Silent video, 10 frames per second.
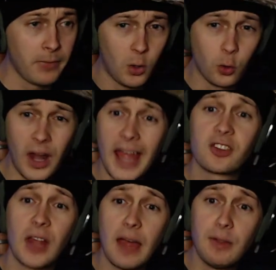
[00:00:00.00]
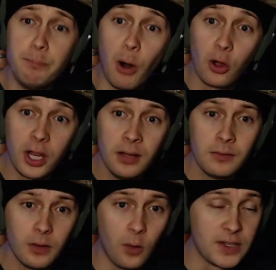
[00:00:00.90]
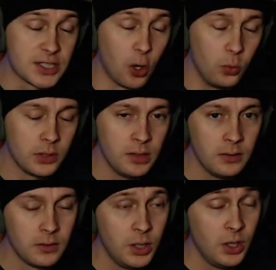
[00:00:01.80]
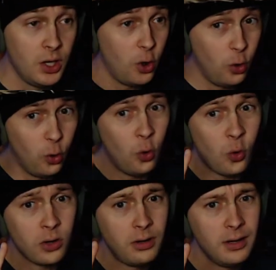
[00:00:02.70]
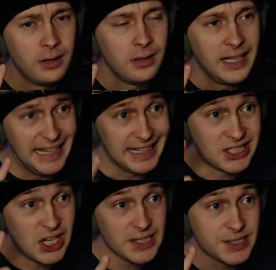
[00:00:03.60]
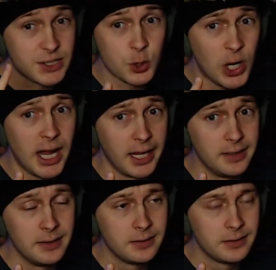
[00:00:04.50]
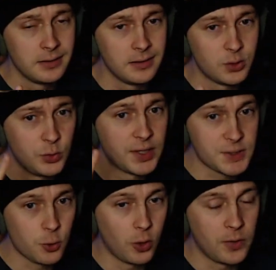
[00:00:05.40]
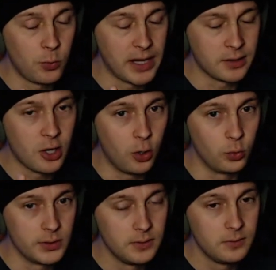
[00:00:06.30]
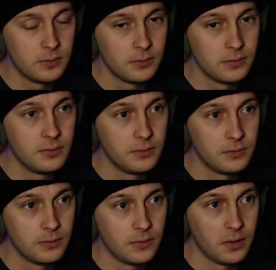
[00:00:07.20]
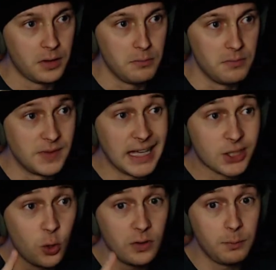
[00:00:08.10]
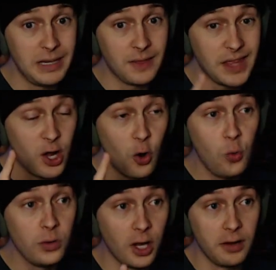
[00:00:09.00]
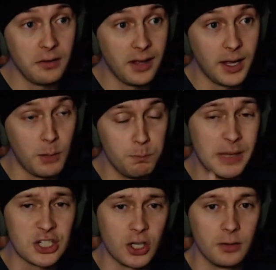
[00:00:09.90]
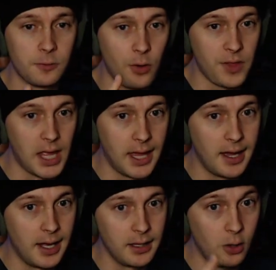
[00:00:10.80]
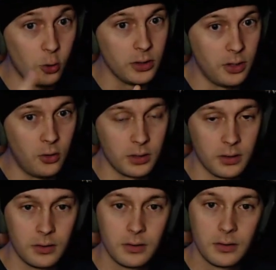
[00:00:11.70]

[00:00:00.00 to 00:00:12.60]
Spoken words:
Or actually have a body of its own. Or it just tried to destroy the red code. That could have been the only mission for the AI all along.